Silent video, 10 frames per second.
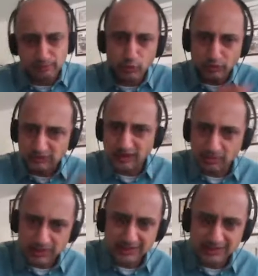both
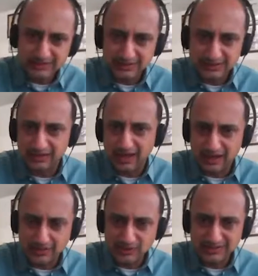simultaneously
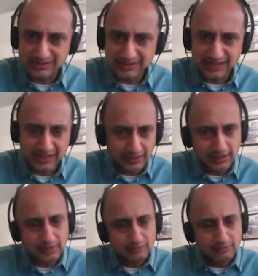large in scale